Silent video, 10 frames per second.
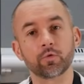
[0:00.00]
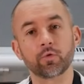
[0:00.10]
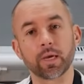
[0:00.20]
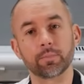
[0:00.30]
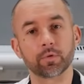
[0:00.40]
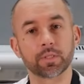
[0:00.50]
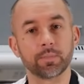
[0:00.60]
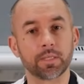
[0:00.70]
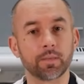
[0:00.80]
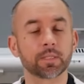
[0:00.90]
So to beat the
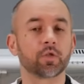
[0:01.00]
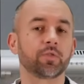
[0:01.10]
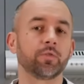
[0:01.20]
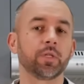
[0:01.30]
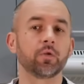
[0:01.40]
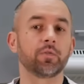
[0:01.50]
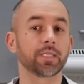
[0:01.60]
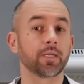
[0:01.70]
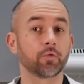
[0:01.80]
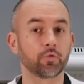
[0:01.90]
egg whites, you can
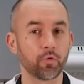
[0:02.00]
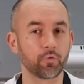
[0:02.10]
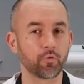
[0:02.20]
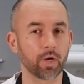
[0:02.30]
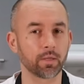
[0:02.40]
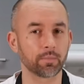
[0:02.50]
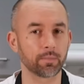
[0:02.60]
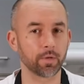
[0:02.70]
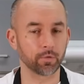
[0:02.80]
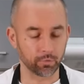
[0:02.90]
use any electric
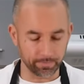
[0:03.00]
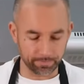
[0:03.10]
mixer.